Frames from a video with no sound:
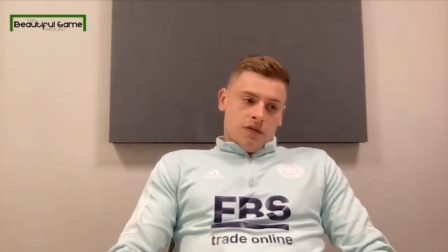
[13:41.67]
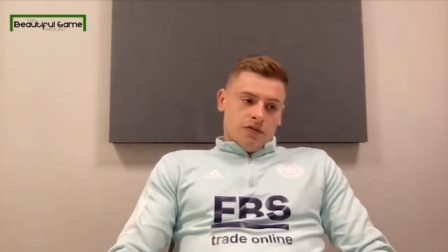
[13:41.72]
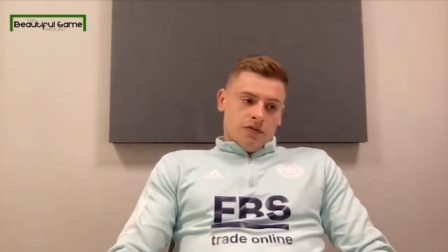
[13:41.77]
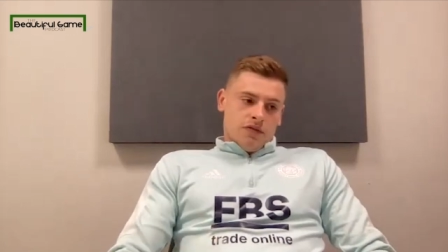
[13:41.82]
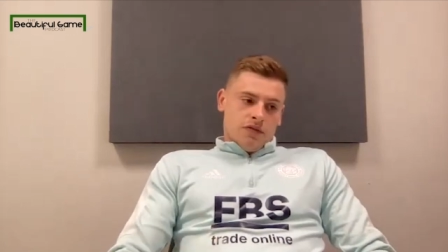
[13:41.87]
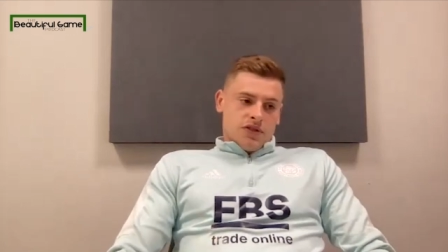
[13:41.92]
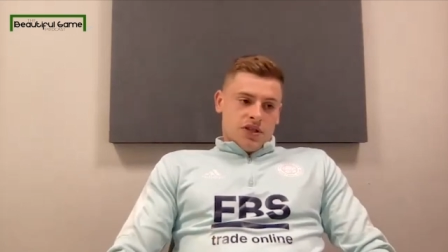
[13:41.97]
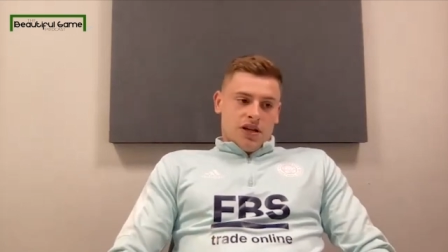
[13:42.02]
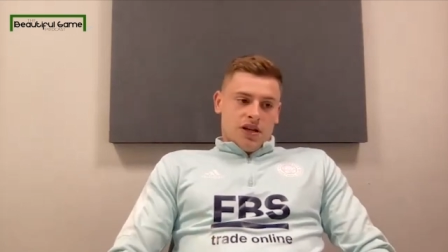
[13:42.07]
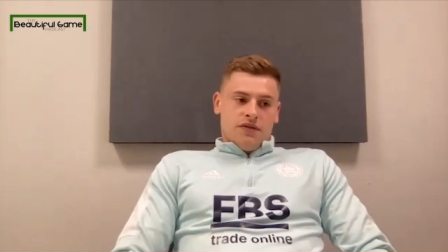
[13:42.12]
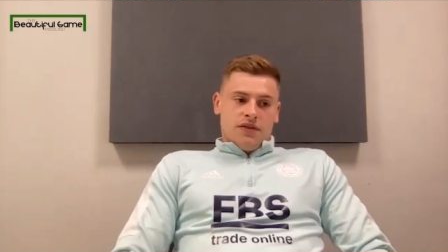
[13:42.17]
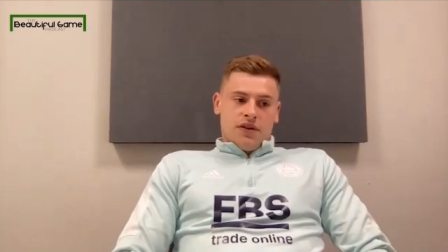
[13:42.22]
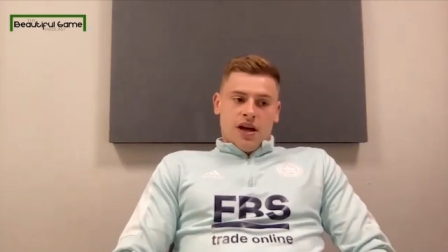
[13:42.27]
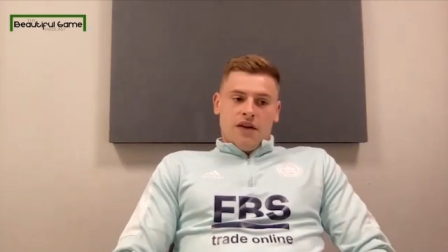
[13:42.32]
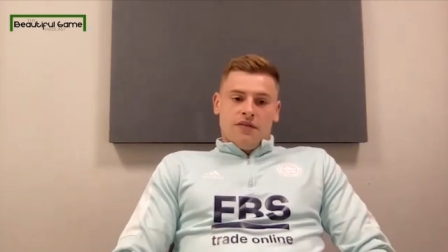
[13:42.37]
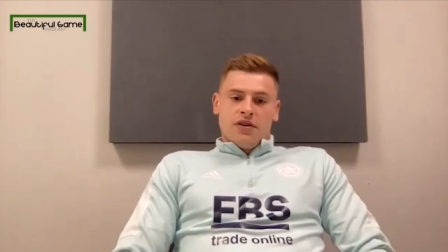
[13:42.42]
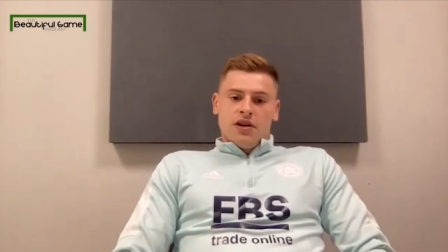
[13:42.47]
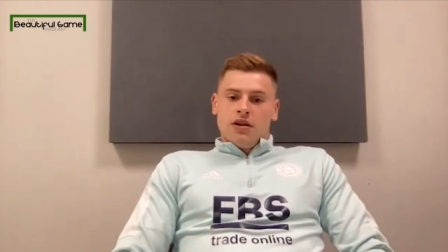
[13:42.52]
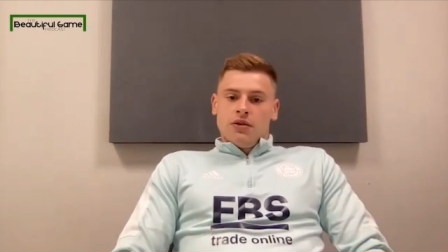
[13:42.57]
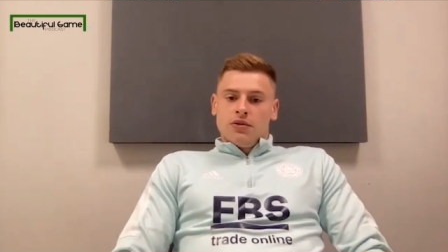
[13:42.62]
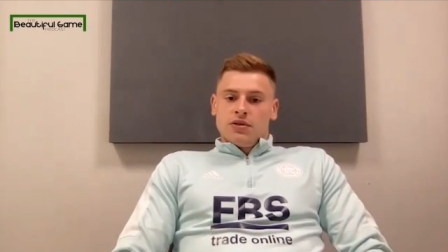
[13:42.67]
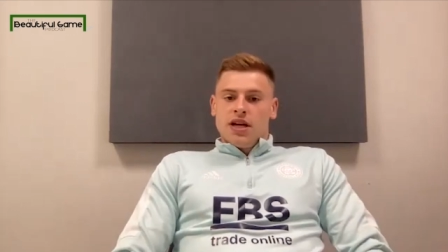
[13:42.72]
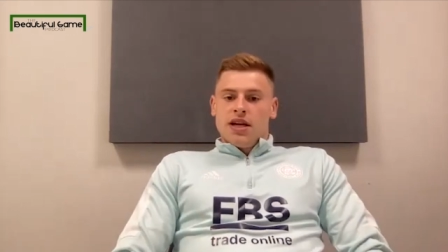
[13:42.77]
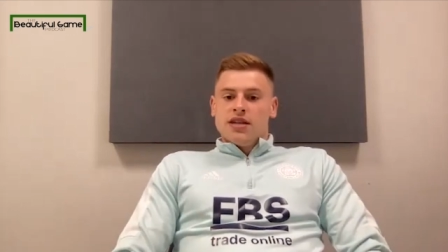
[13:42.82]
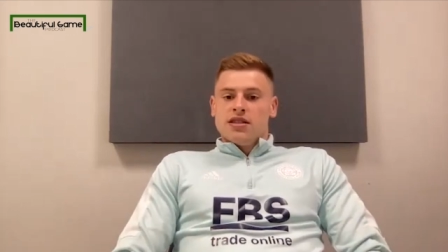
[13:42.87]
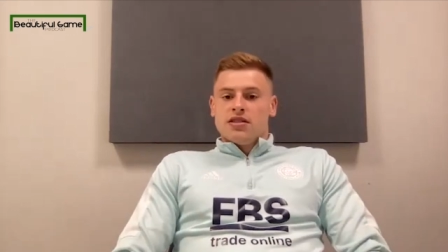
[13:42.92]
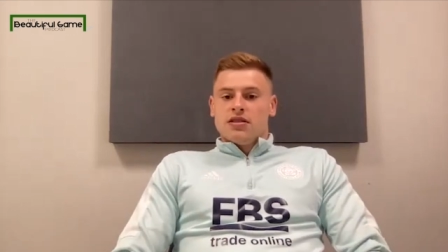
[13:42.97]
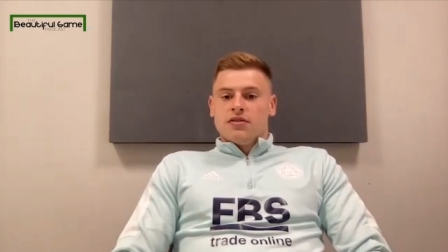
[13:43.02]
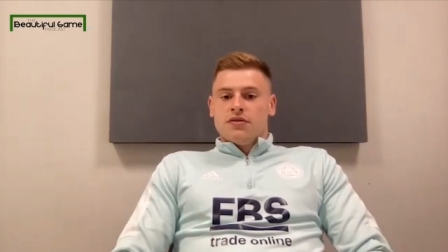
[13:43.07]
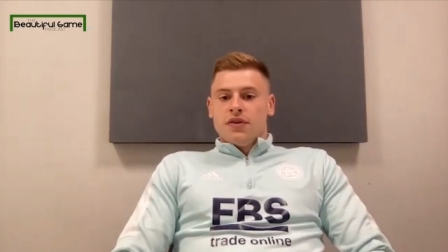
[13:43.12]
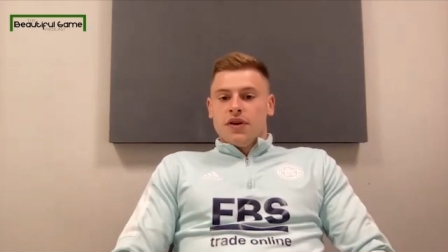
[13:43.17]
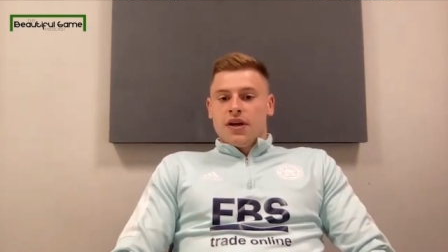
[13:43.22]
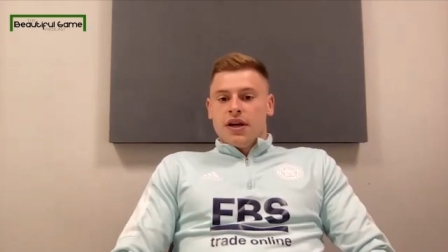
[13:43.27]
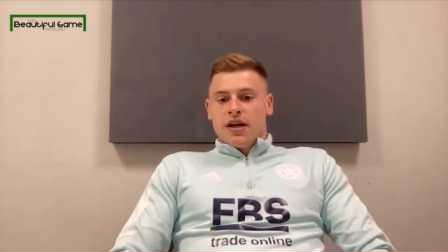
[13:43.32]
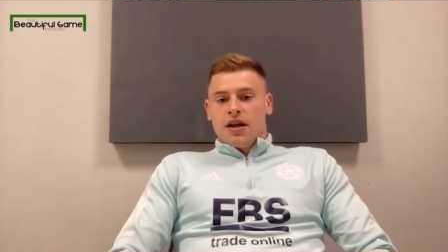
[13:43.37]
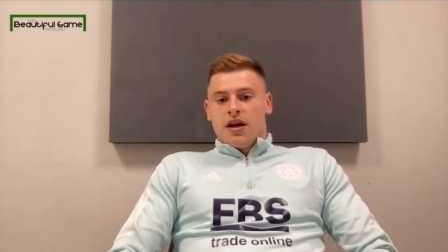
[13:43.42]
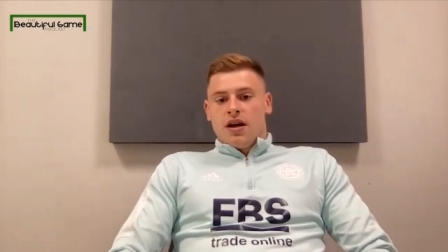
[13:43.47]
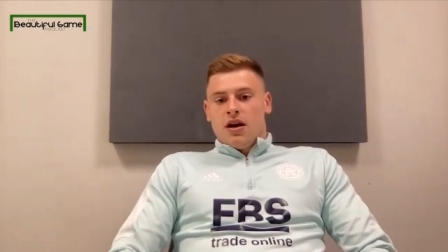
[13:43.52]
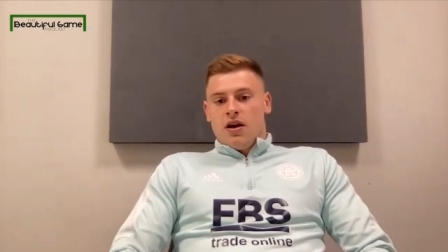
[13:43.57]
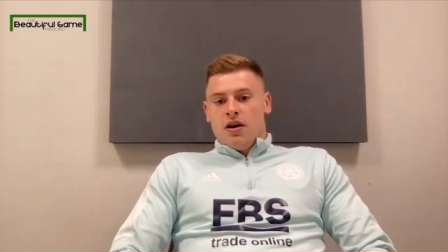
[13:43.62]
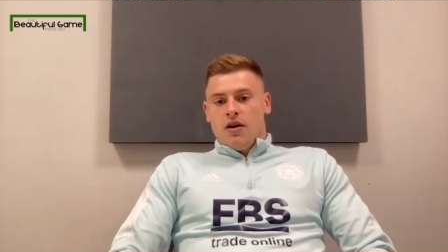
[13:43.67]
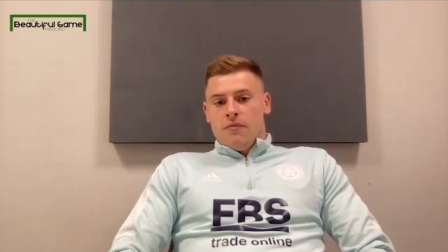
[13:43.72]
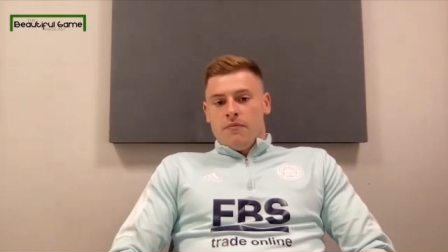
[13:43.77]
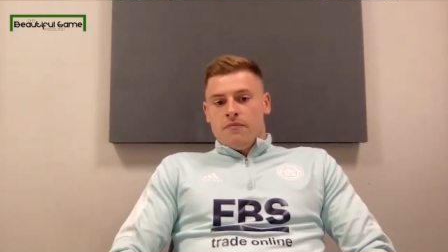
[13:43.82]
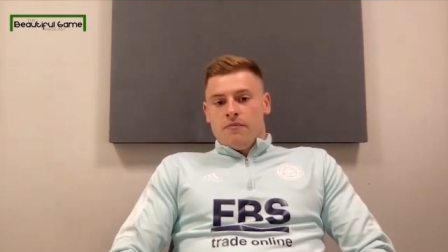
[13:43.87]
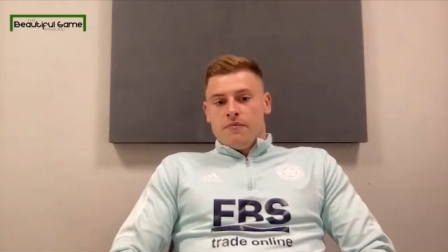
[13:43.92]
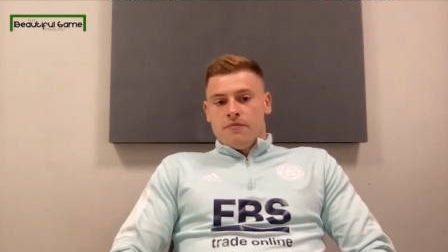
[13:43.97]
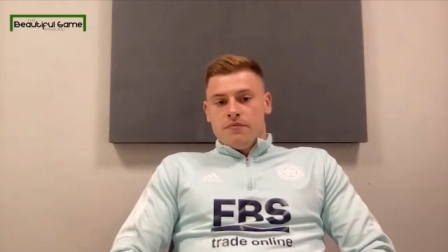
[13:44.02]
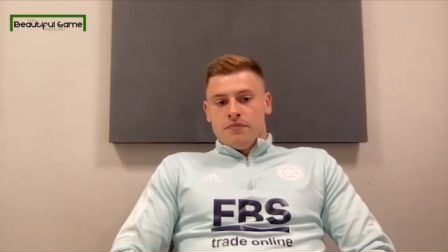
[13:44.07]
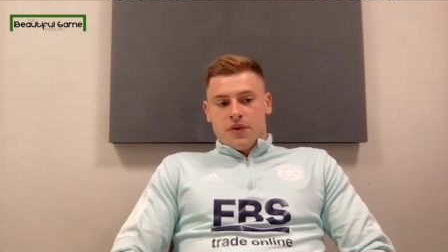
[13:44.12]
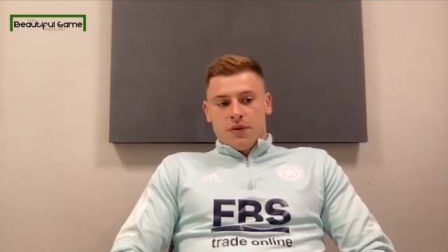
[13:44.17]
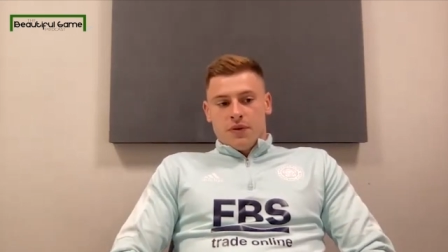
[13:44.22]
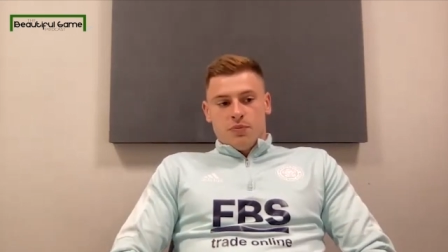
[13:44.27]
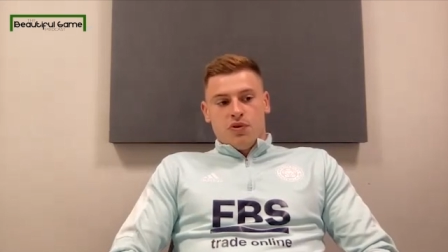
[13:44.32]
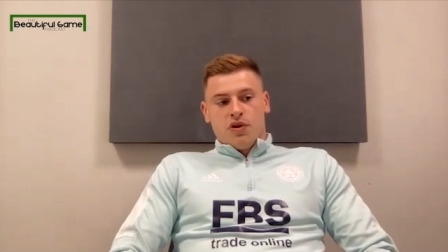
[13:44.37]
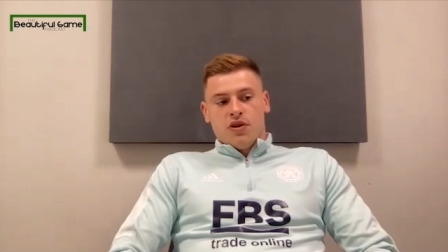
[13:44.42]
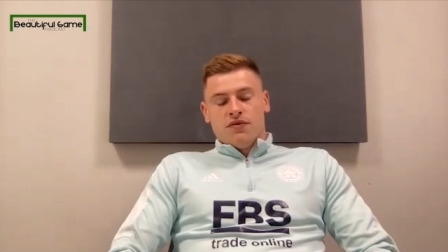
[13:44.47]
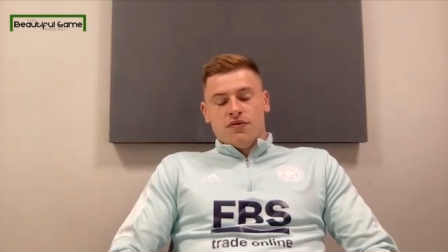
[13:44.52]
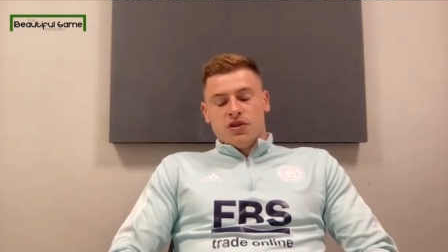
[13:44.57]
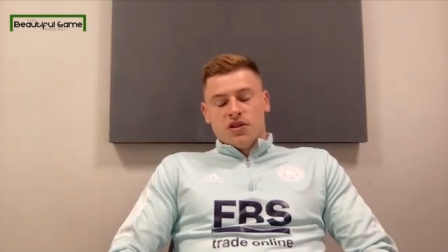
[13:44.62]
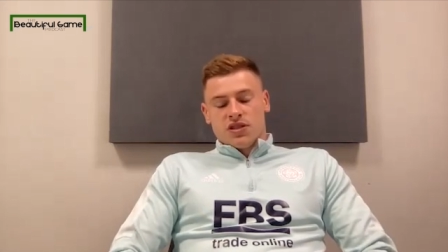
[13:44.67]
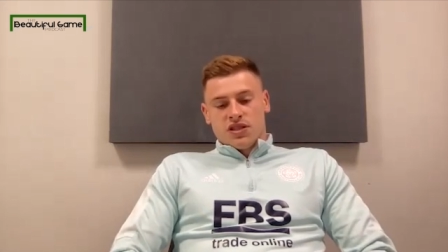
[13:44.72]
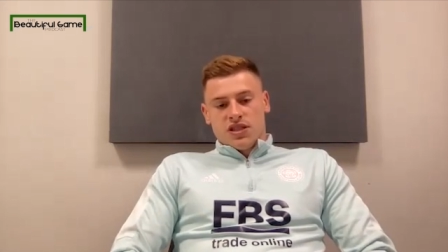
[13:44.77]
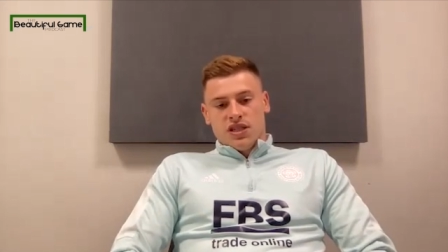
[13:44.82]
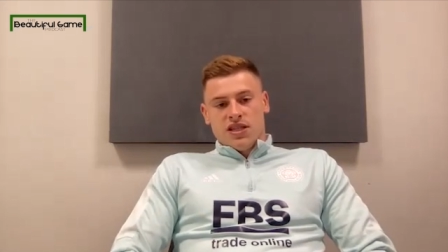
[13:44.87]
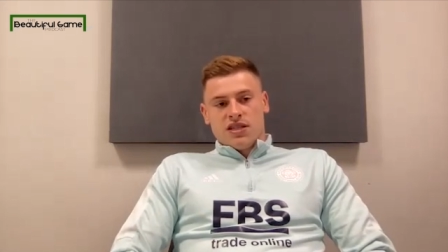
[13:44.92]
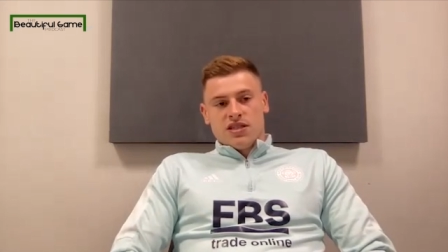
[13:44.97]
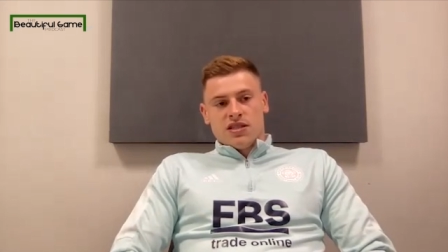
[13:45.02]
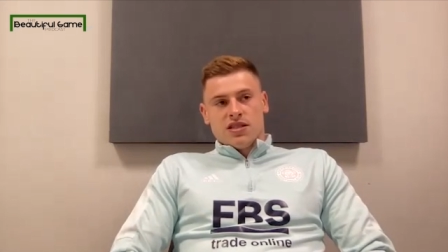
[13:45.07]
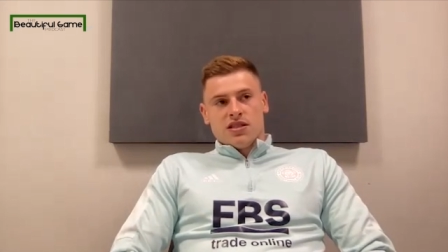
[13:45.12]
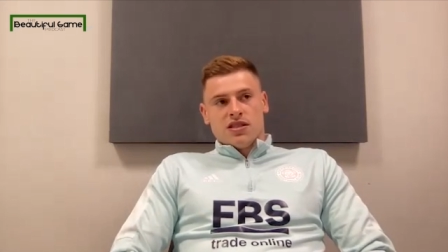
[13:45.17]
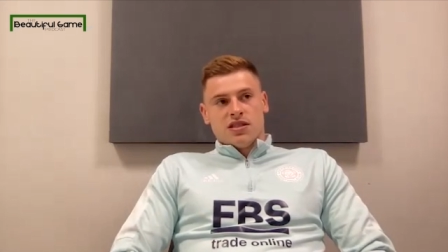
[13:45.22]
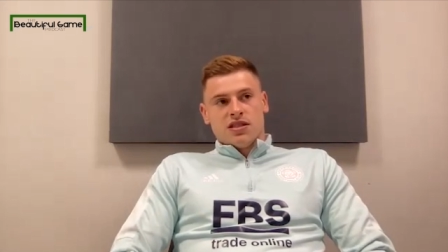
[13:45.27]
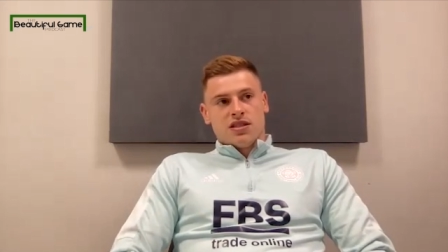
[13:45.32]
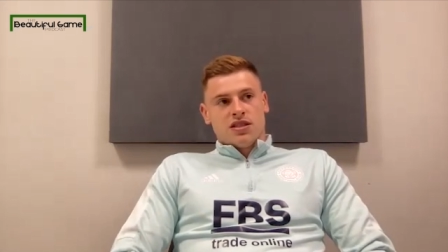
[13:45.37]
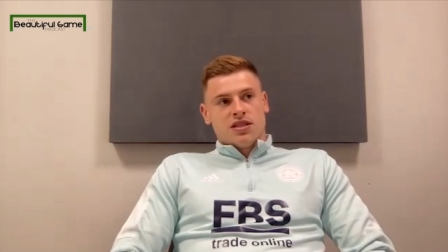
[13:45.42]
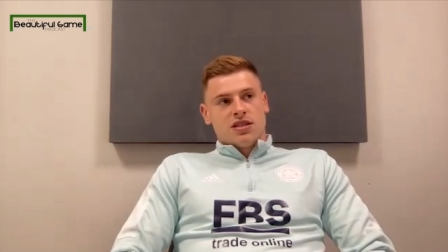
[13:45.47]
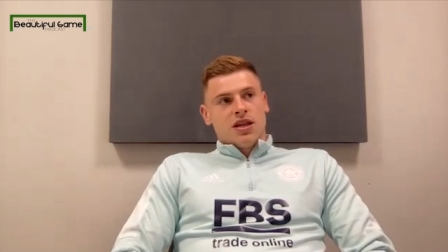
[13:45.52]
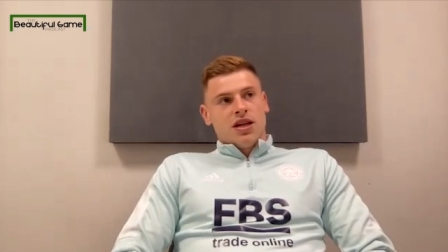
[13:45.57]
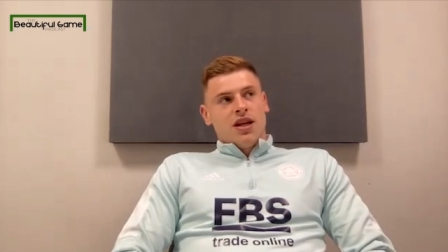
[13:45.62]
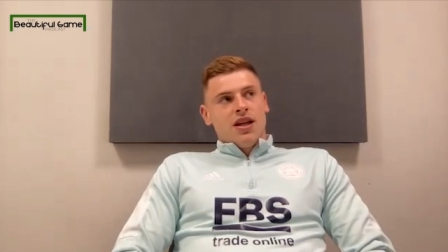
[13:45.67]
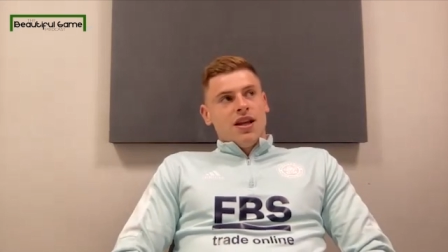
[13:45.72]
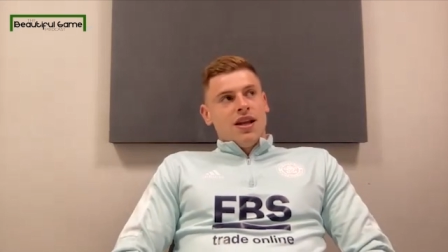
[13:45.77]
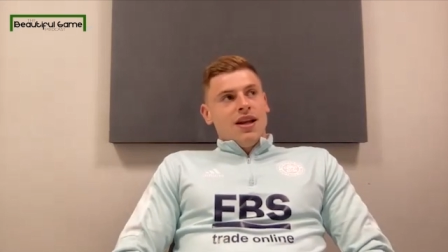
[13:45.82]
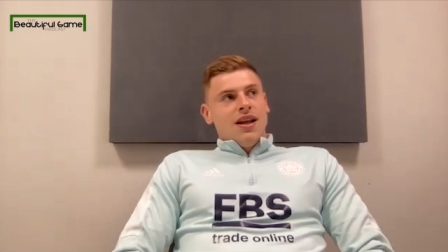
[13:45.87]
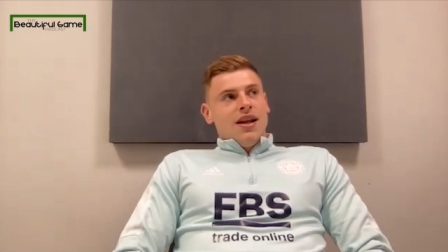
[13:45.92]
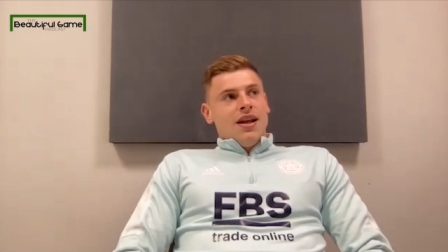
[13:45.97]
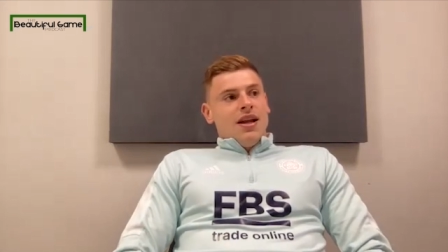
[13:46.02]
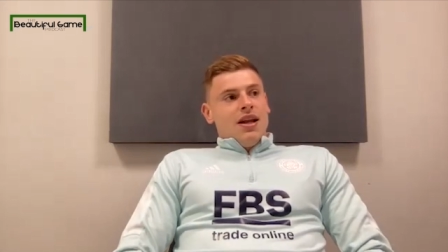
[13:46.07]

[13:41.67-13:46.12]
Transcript: obviously having having a little taste of it um, in previous seasons,